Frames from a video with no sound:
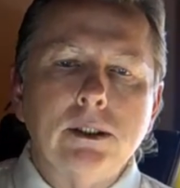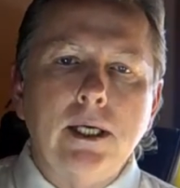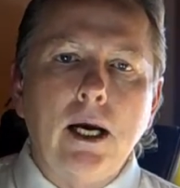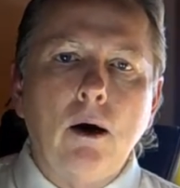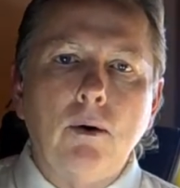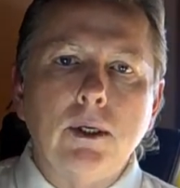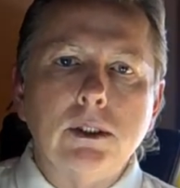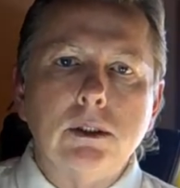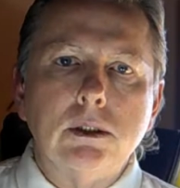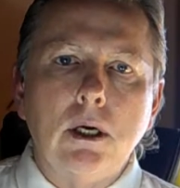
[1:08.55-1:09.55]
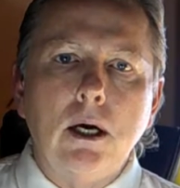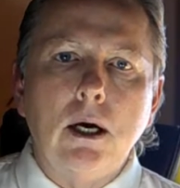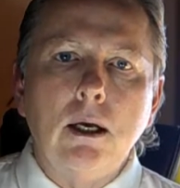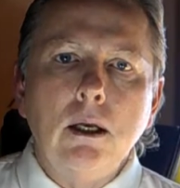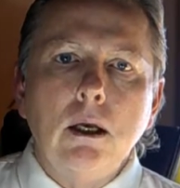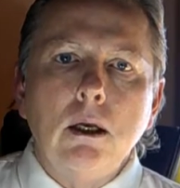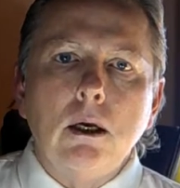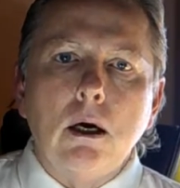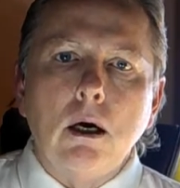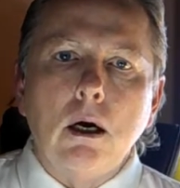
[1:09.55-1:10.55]
terrorists
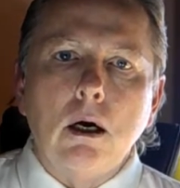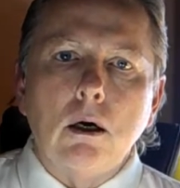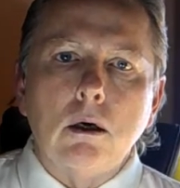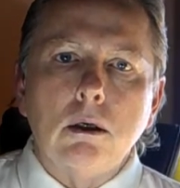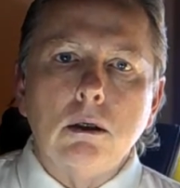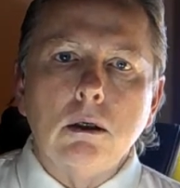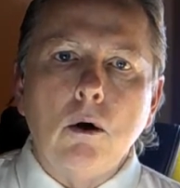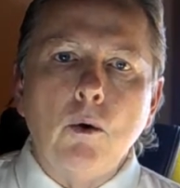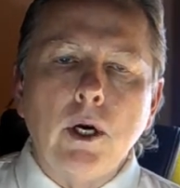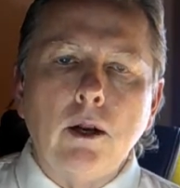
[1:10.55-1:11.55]
going